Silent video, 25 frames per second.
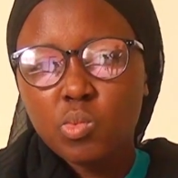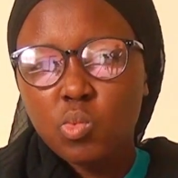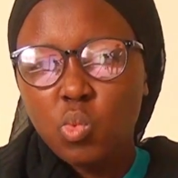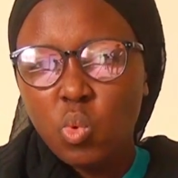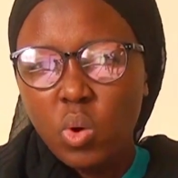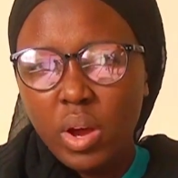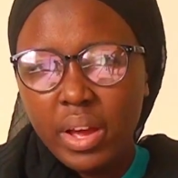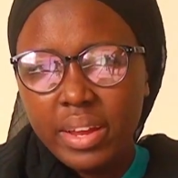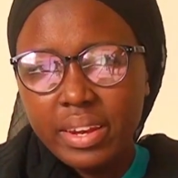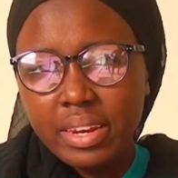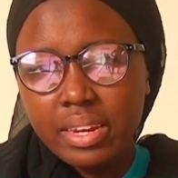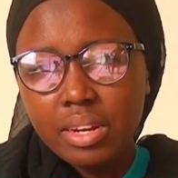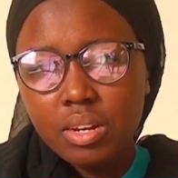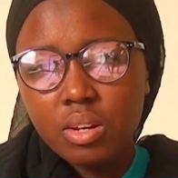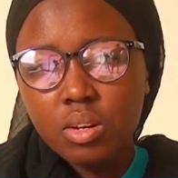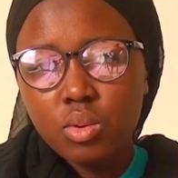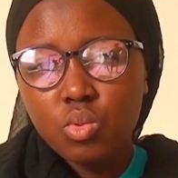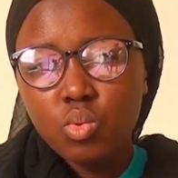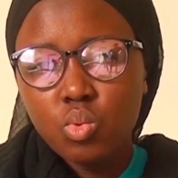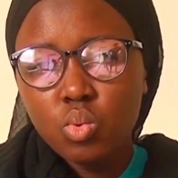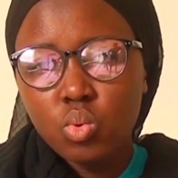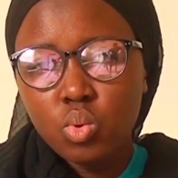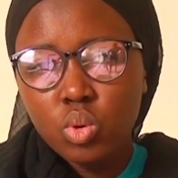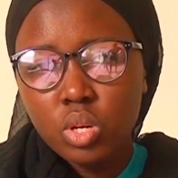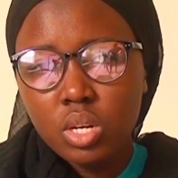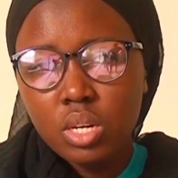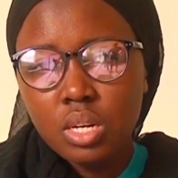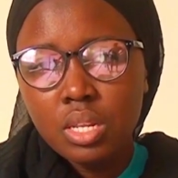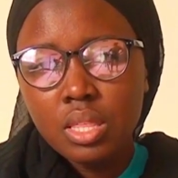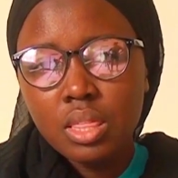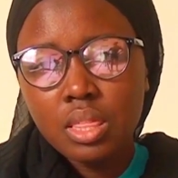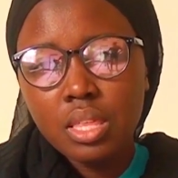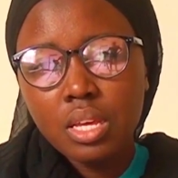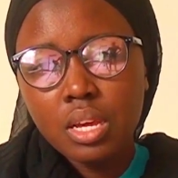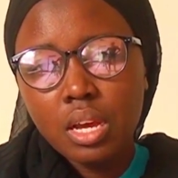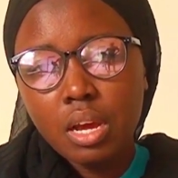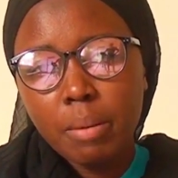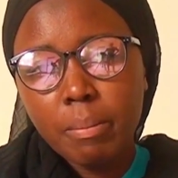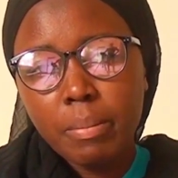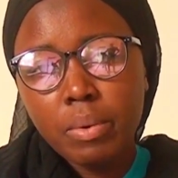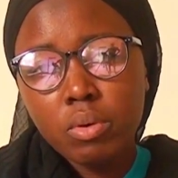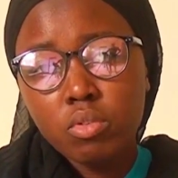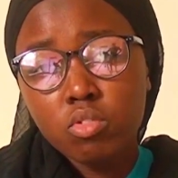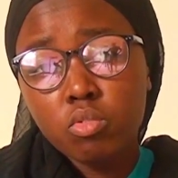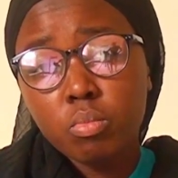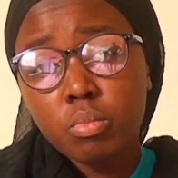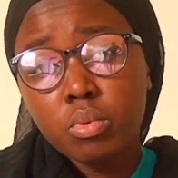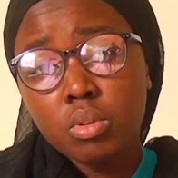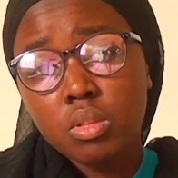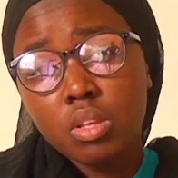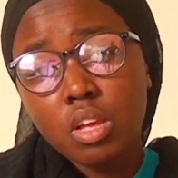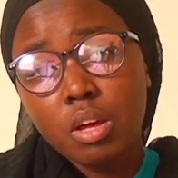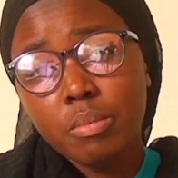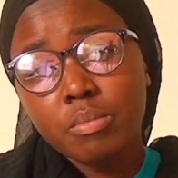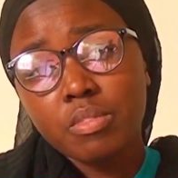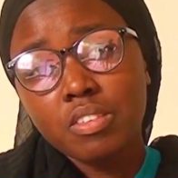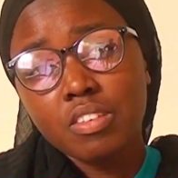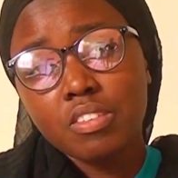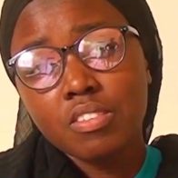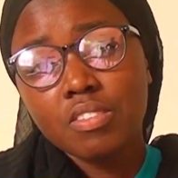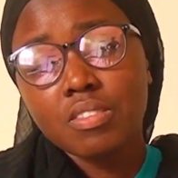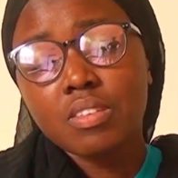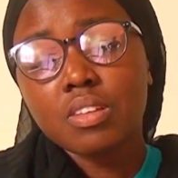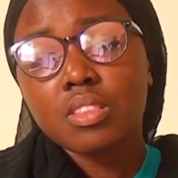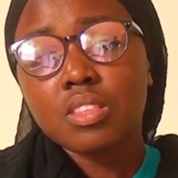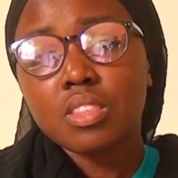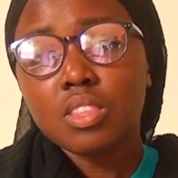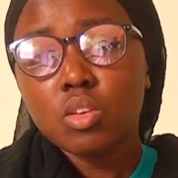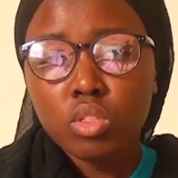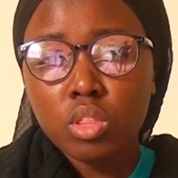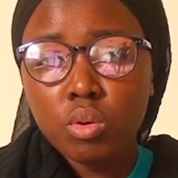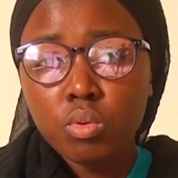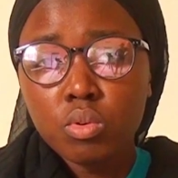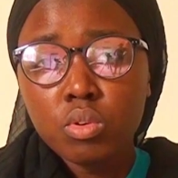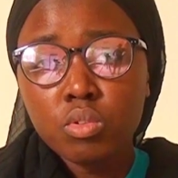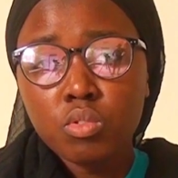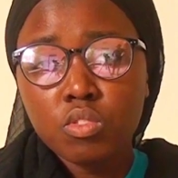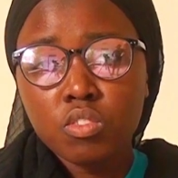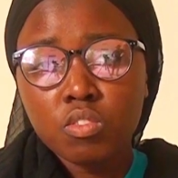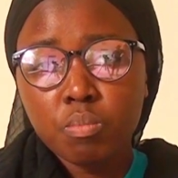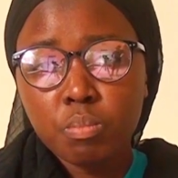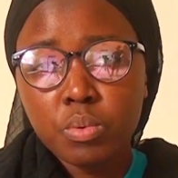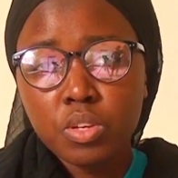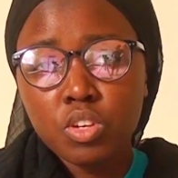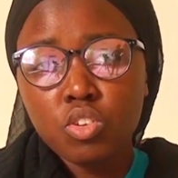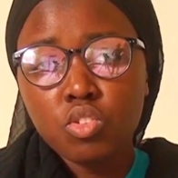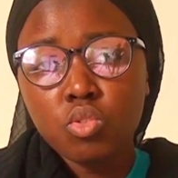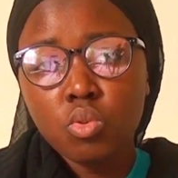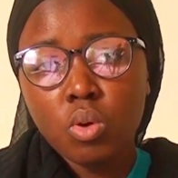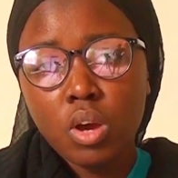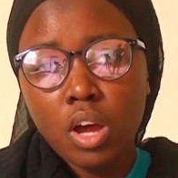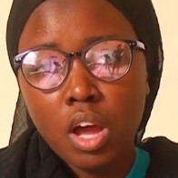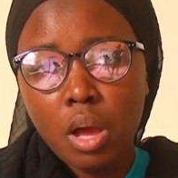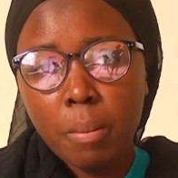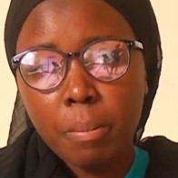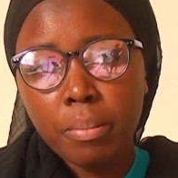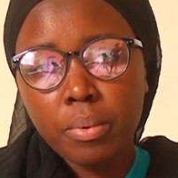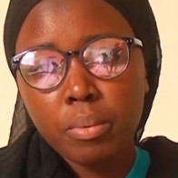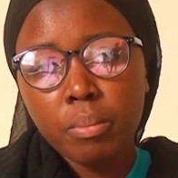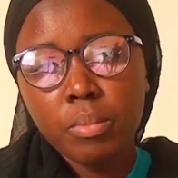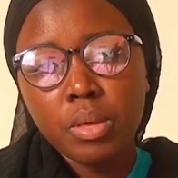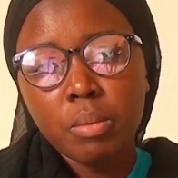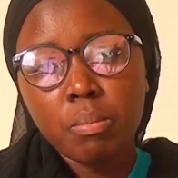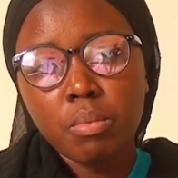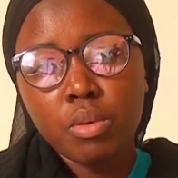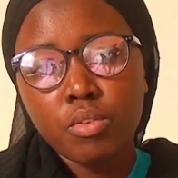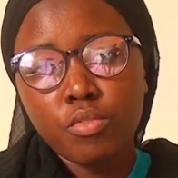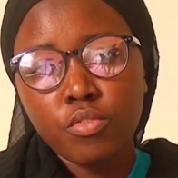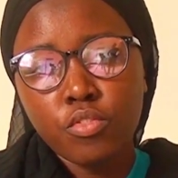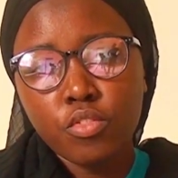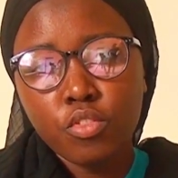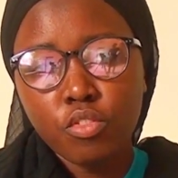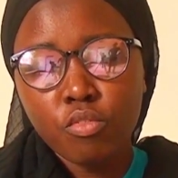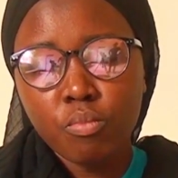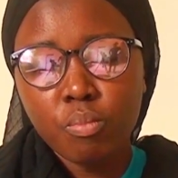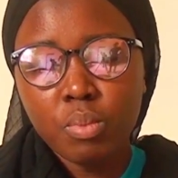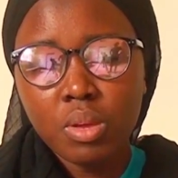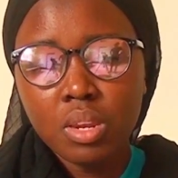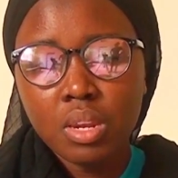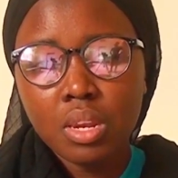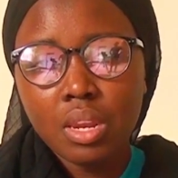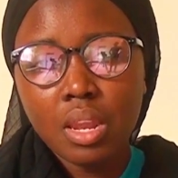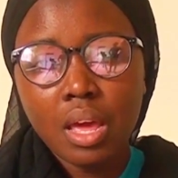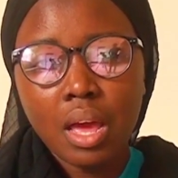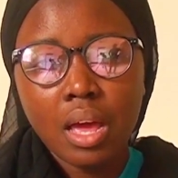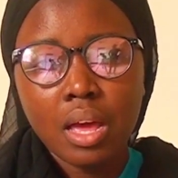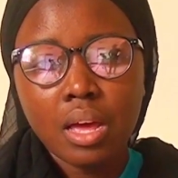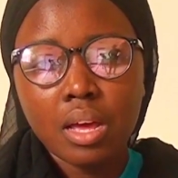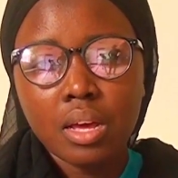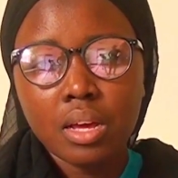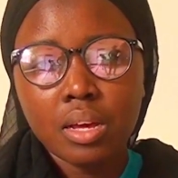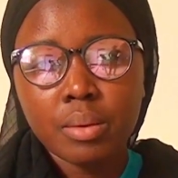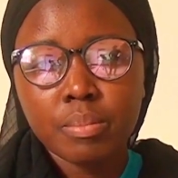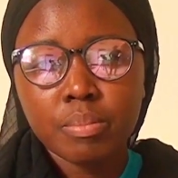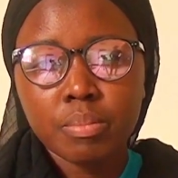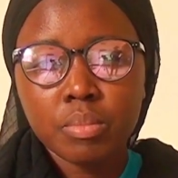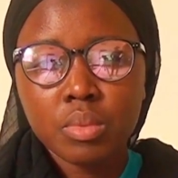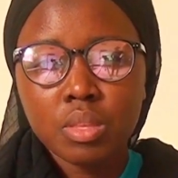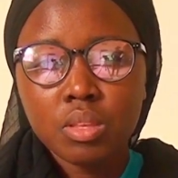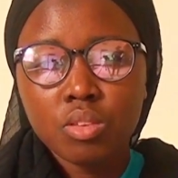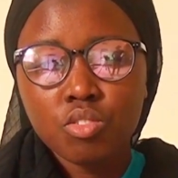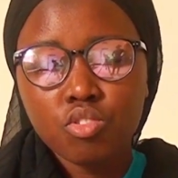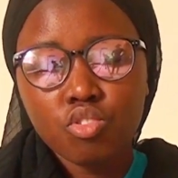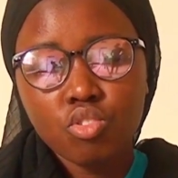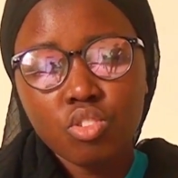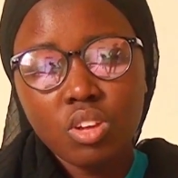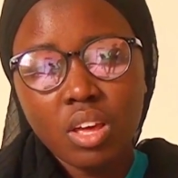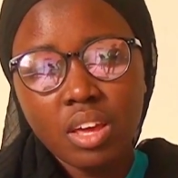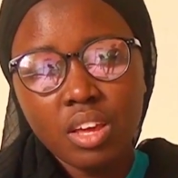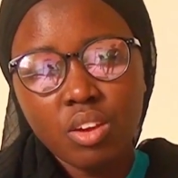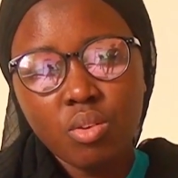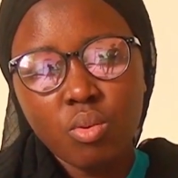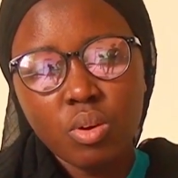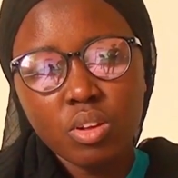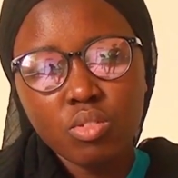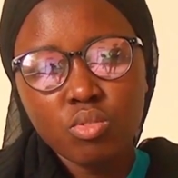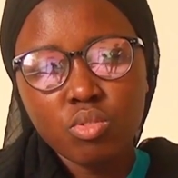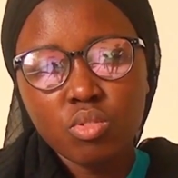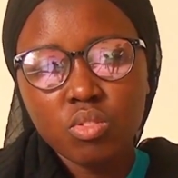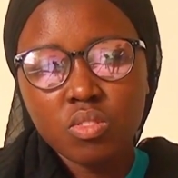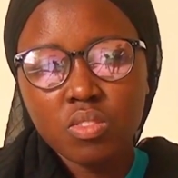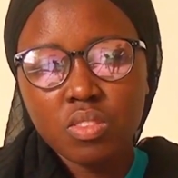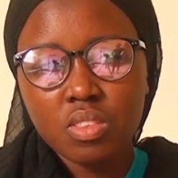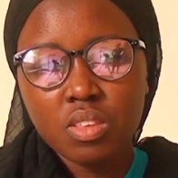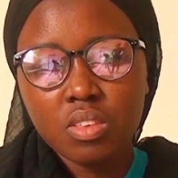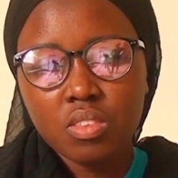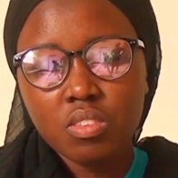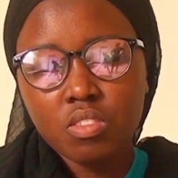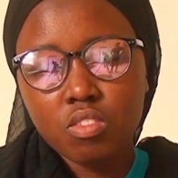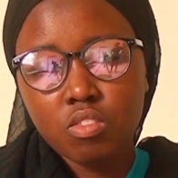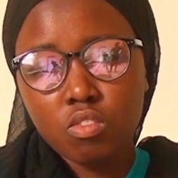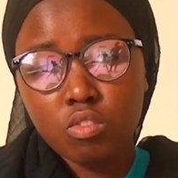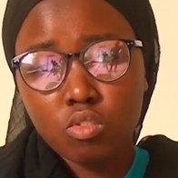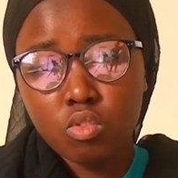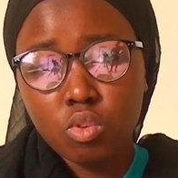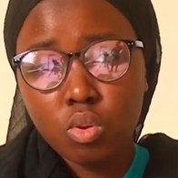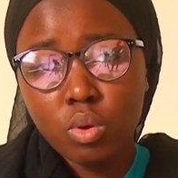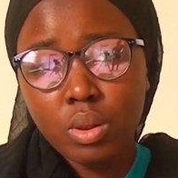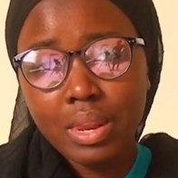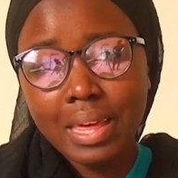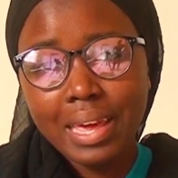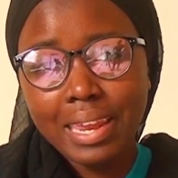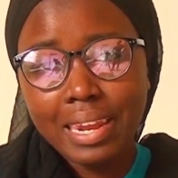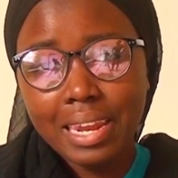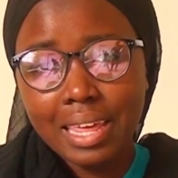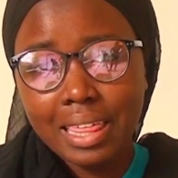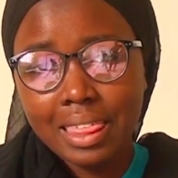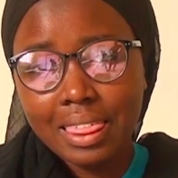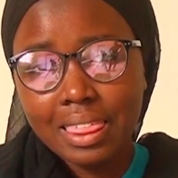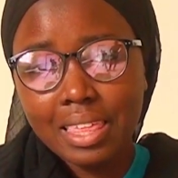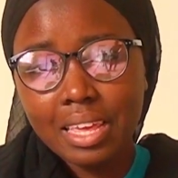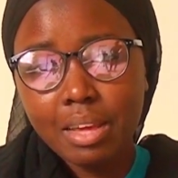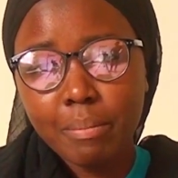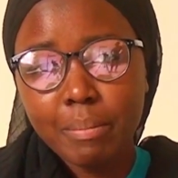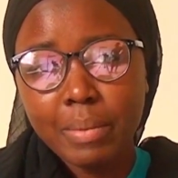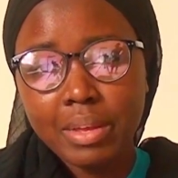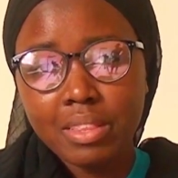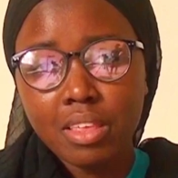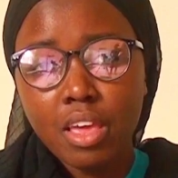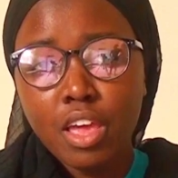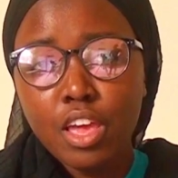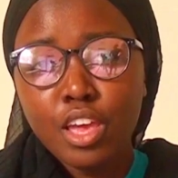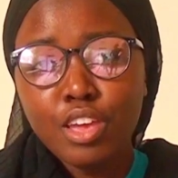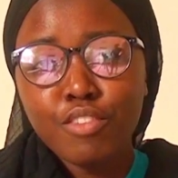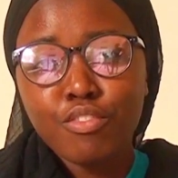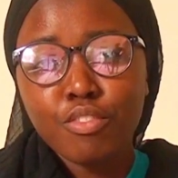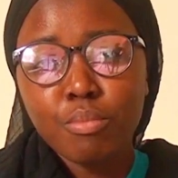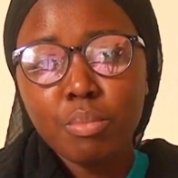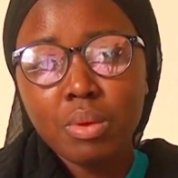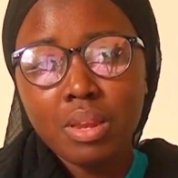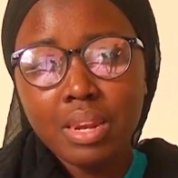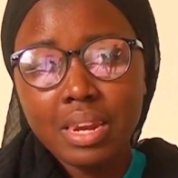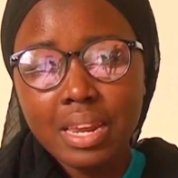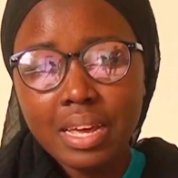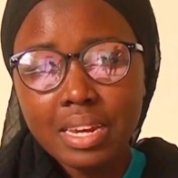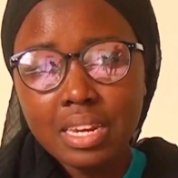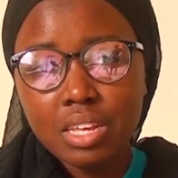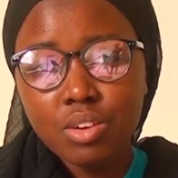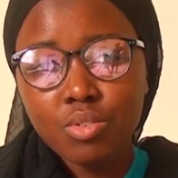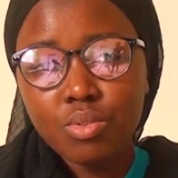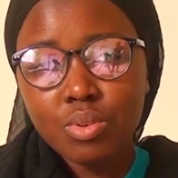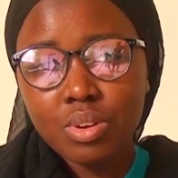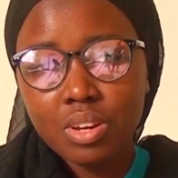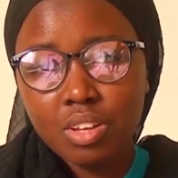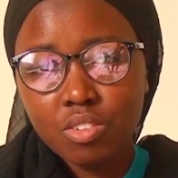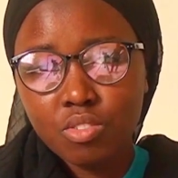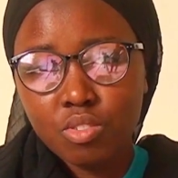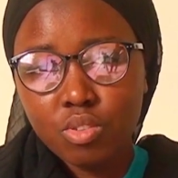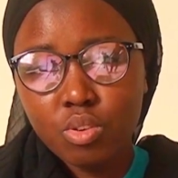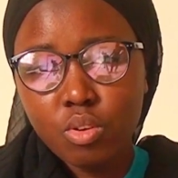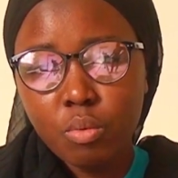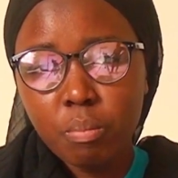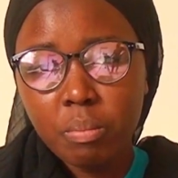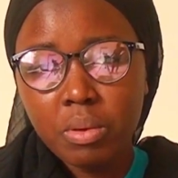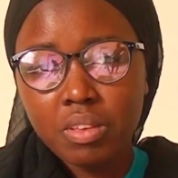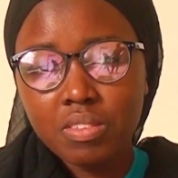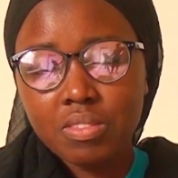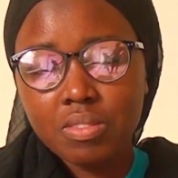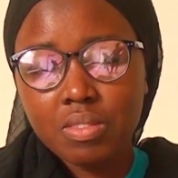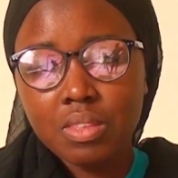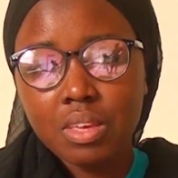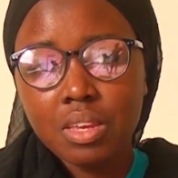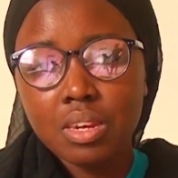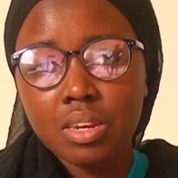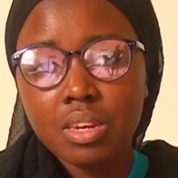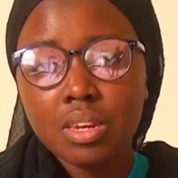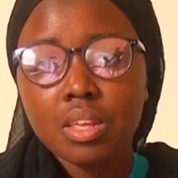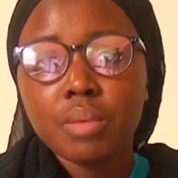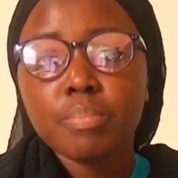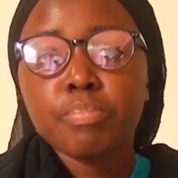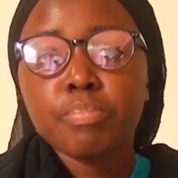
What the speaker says: One good thing about bootcamps is that they will speed you up. Maybe if you've been, I don't want to use this slow learner thing, but if you've been learning on a slow pace, then